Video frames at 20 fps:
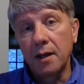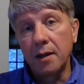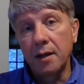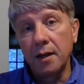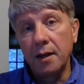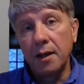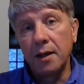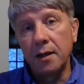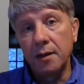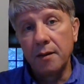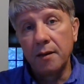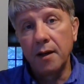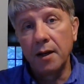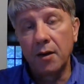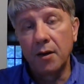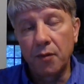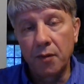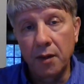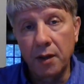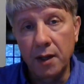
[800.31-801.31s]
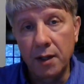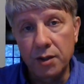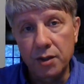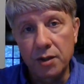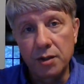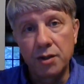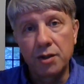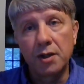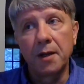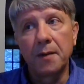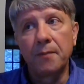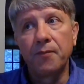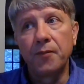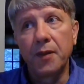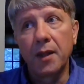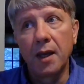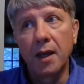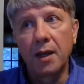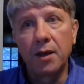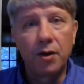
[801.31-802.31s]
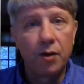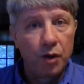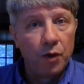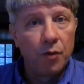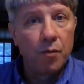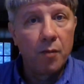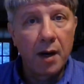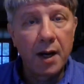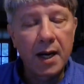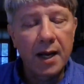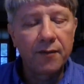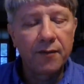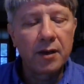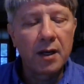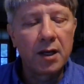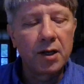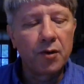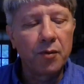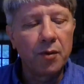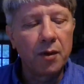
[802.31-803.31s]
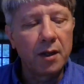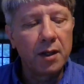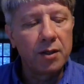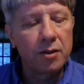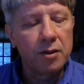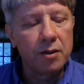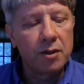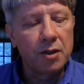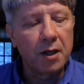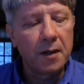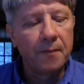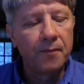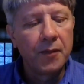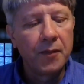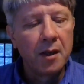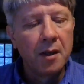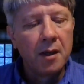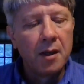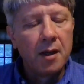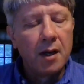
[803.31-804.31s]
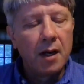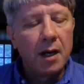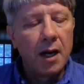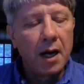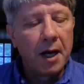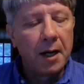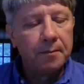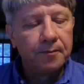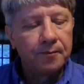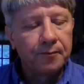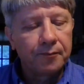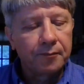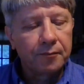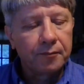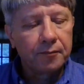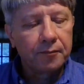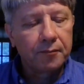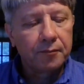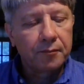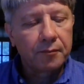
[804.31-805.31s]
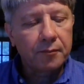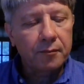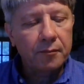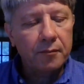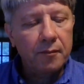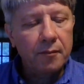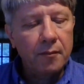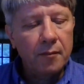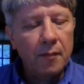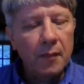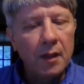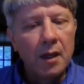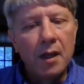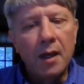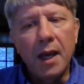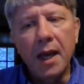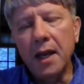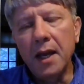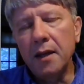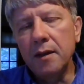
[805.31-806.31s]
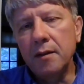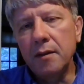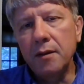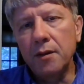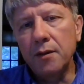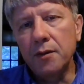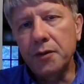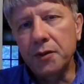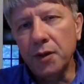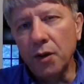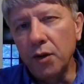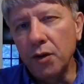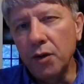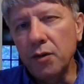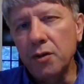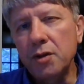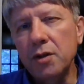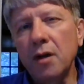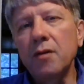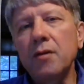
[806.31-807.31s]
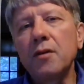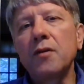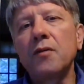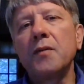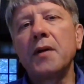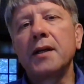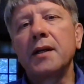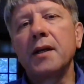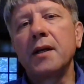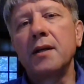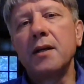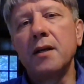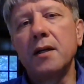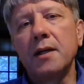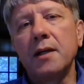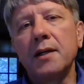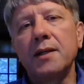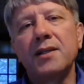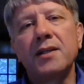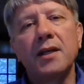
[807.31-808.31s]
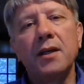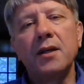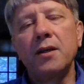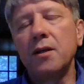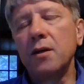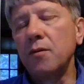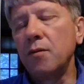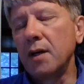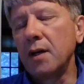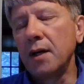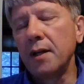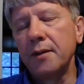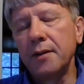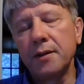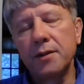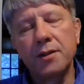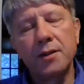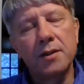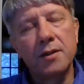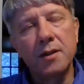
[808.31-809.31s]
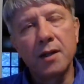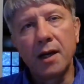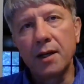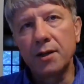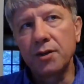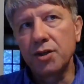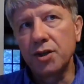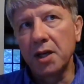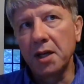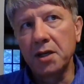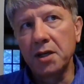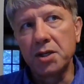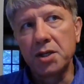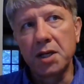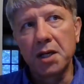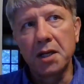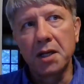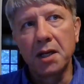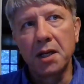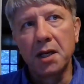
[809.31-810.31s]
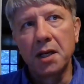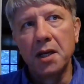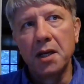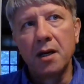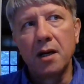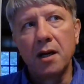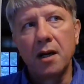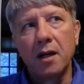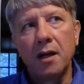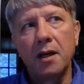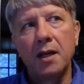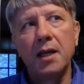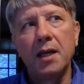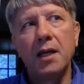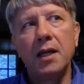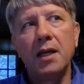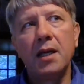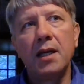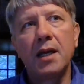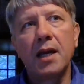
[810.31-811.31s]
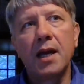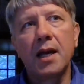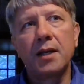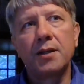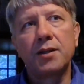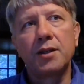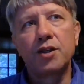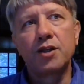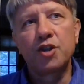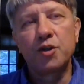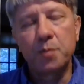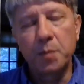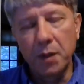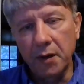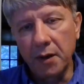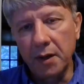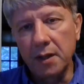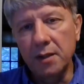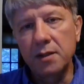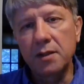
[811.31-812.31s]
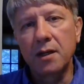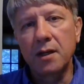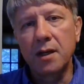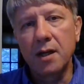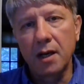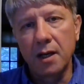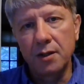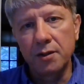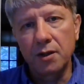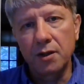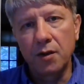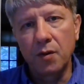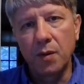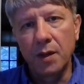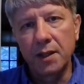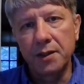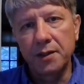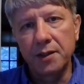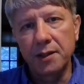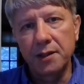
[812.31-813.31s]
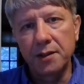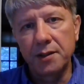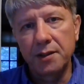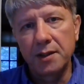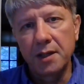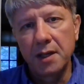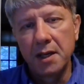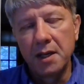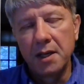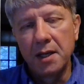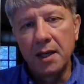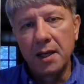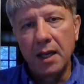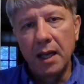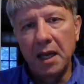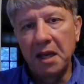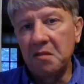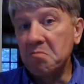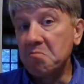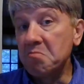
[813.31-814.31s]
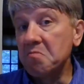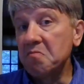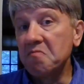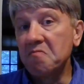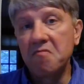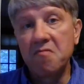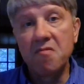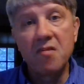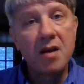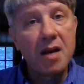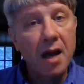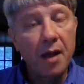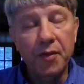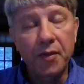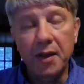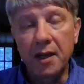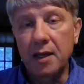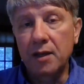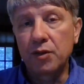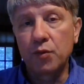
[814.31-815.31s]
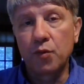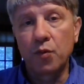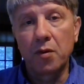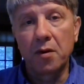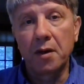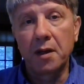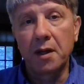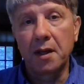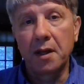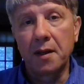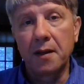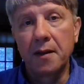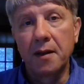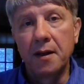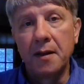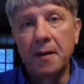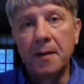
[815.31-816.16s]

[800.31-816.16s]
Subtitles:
in a relationship, and you might have to end a relationship. And so you start to recognize that, you know what, this is not changing. He has experienced the consequences and nothing is working,